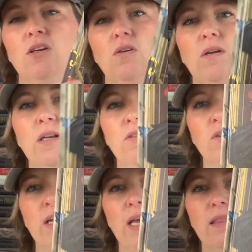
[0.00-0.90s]
either
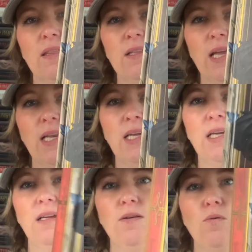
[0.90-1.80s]
get the
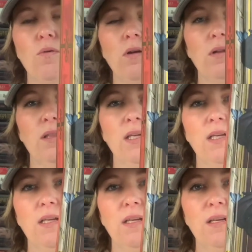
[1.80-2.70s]
lady or
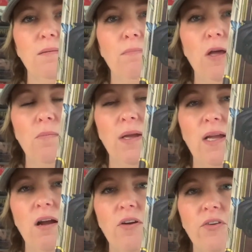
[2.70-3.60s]
the male main
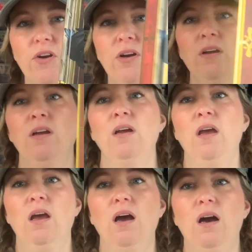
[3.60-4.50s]
character
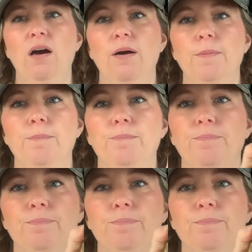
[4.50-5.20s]
on